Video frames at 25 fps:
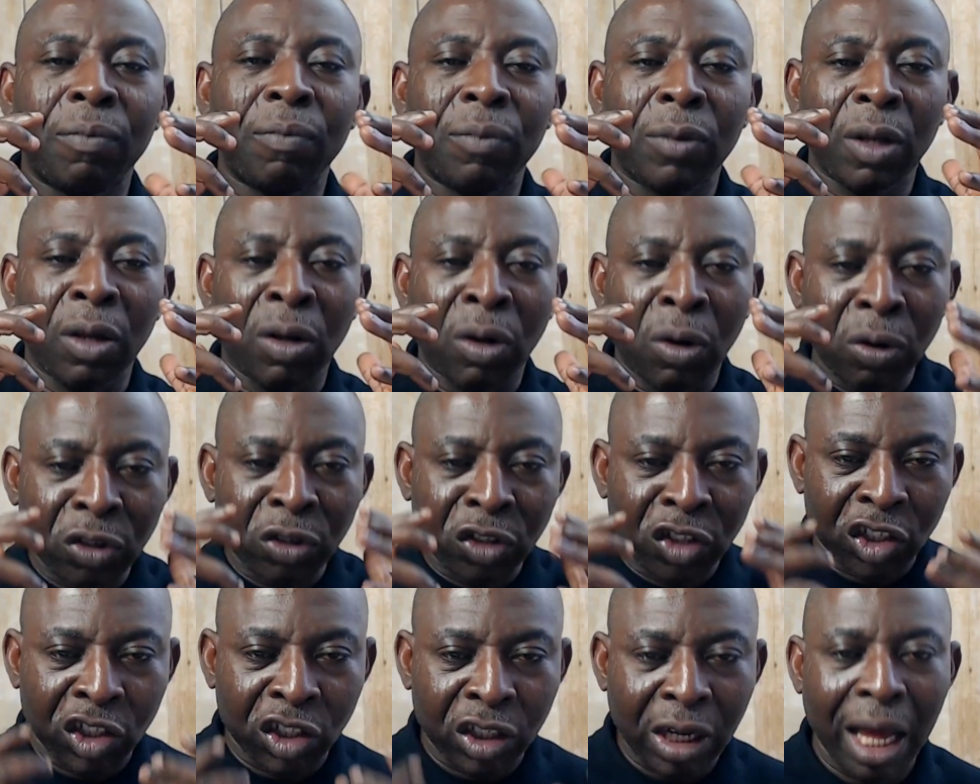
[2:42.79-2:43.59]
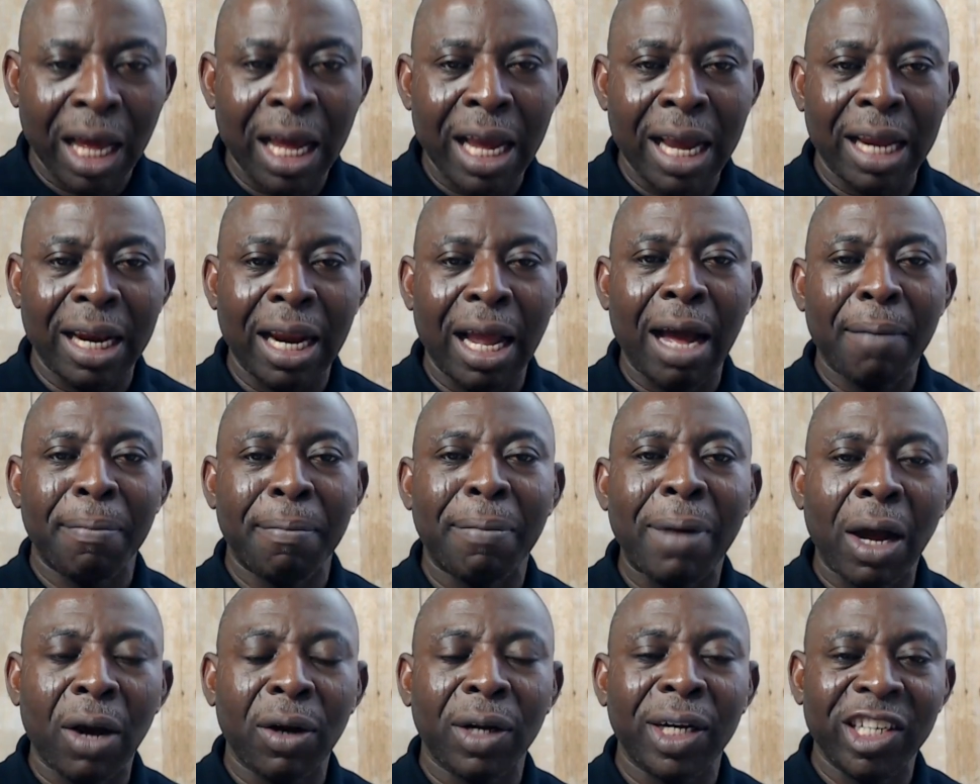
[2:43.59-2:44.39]
concerned
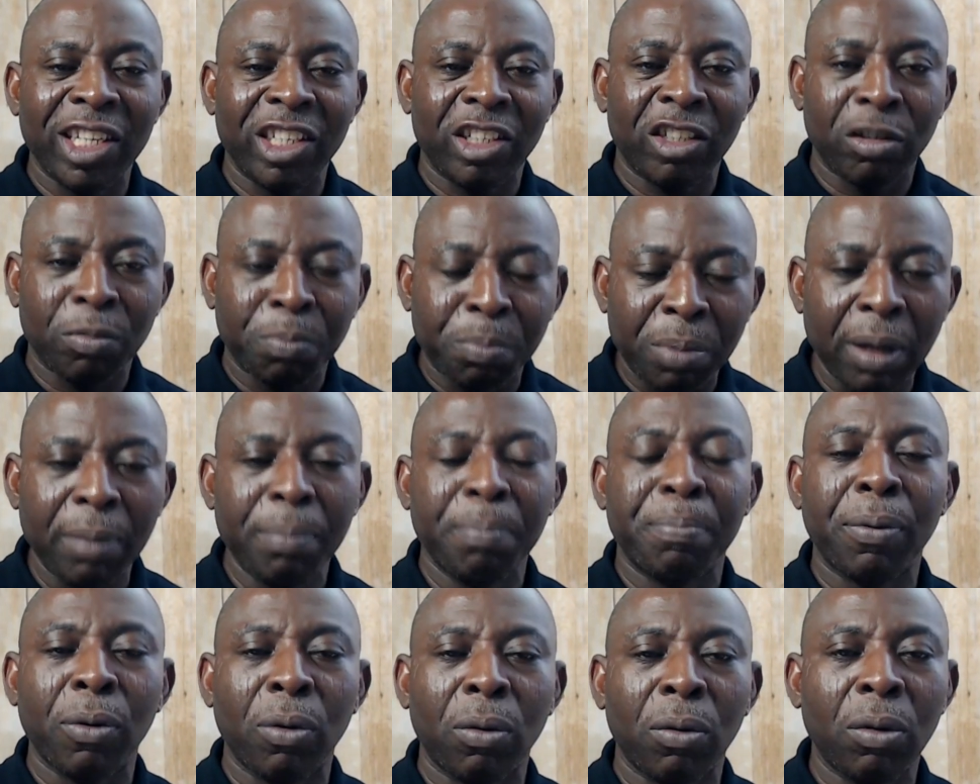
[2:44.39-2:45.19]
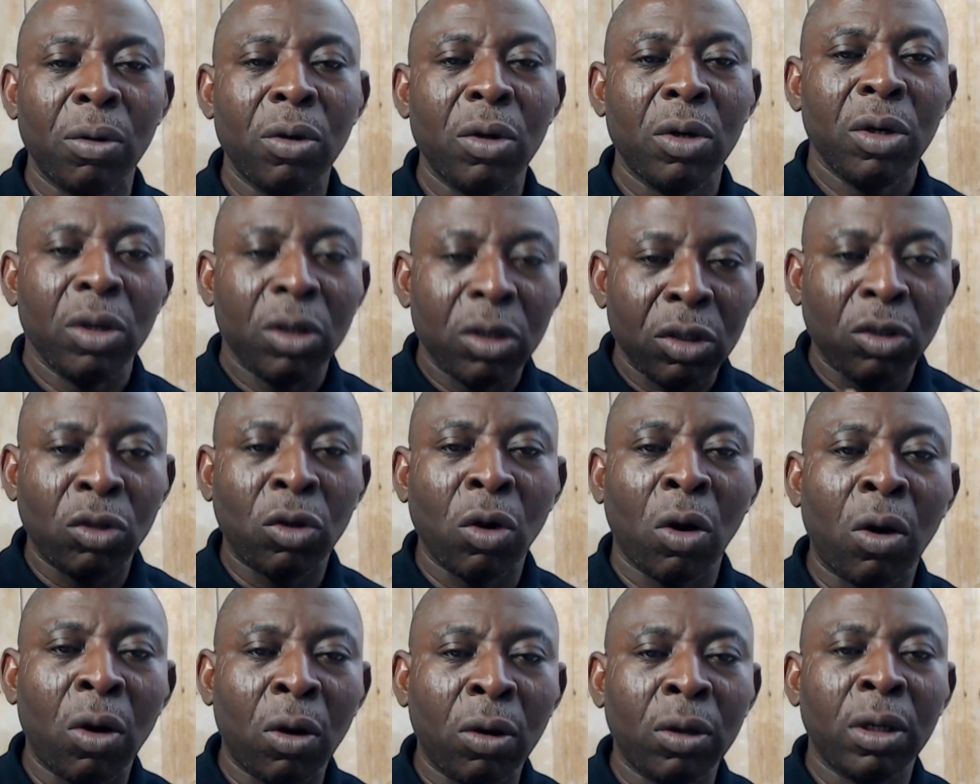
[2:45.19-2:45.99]
about his people
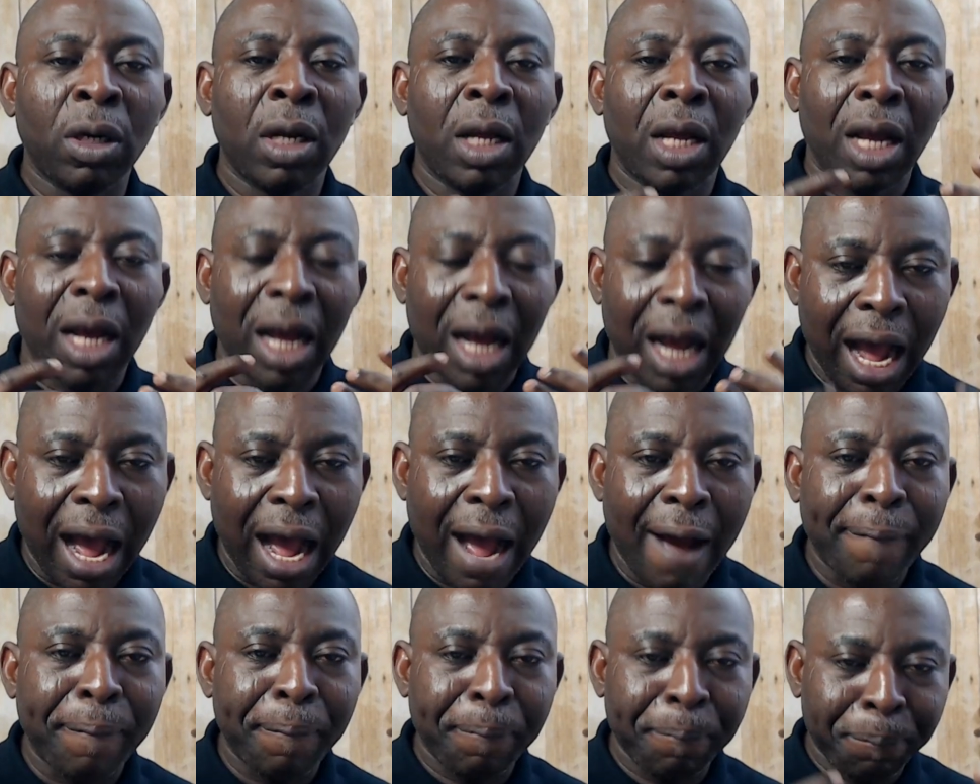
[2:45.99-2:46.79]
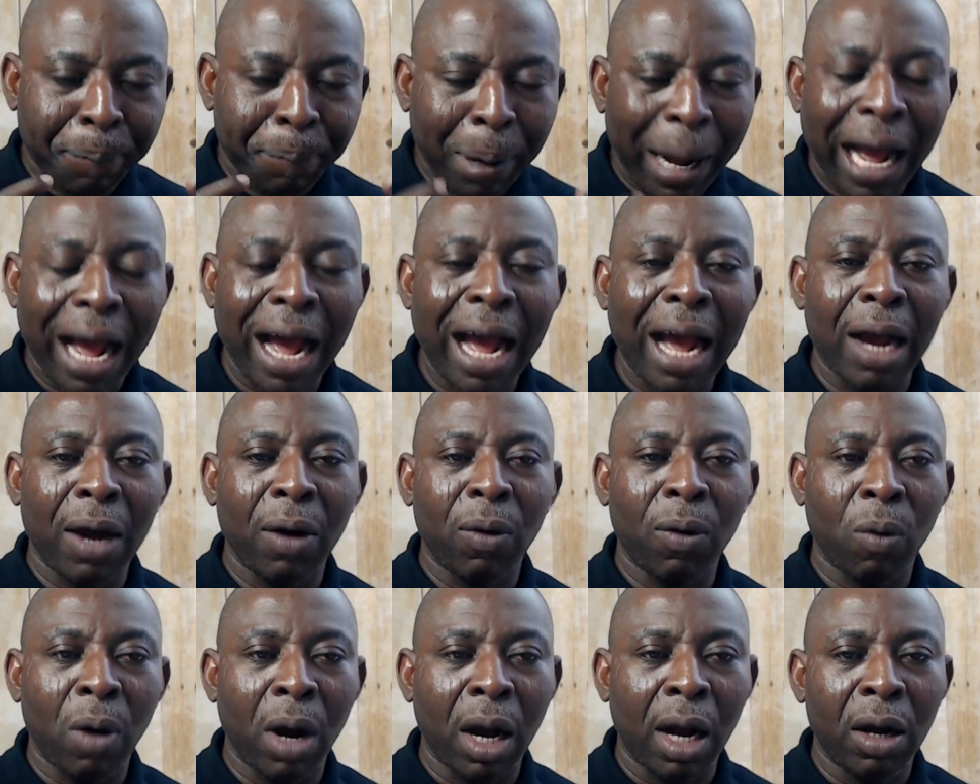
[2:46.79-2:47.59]
don't have
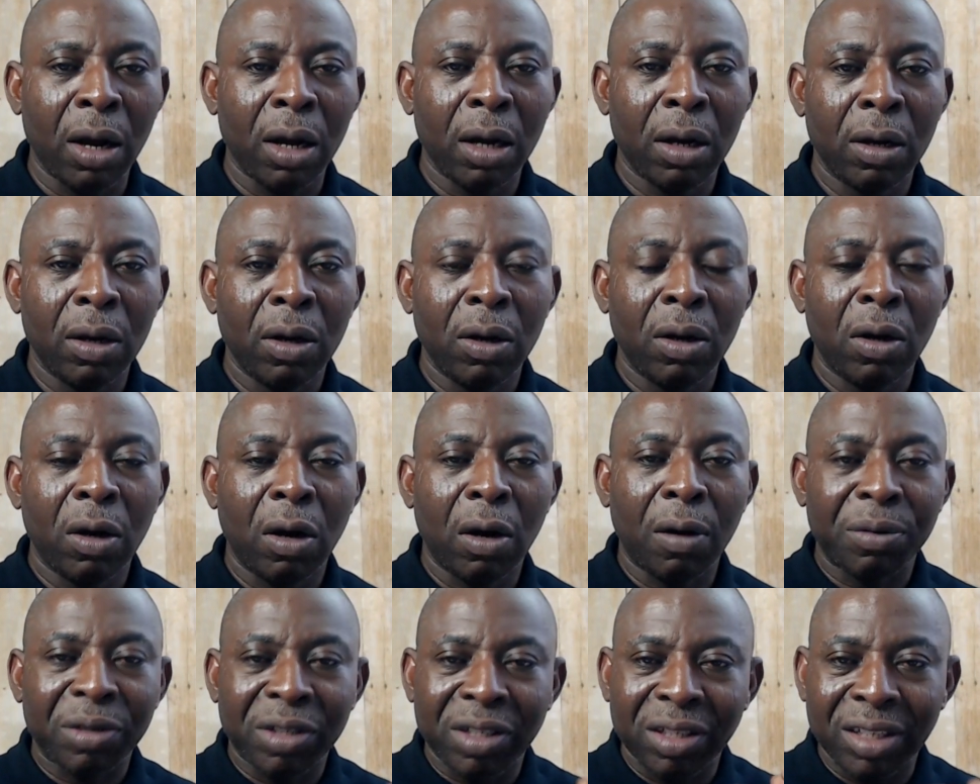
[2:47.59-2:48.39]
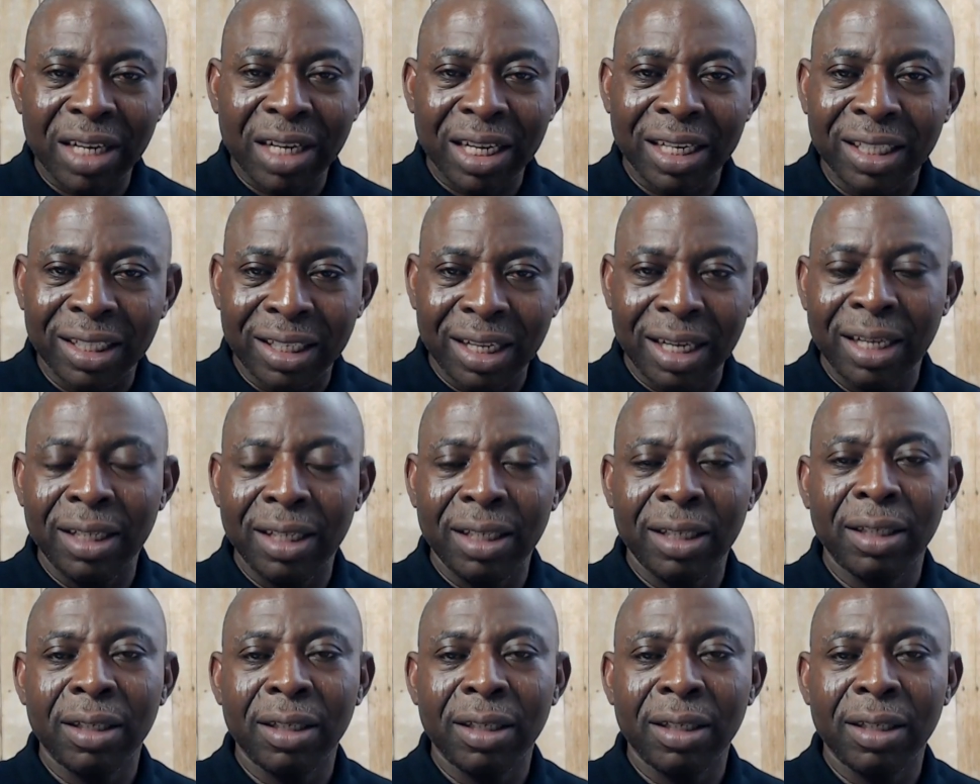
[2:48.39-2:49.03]
power of setting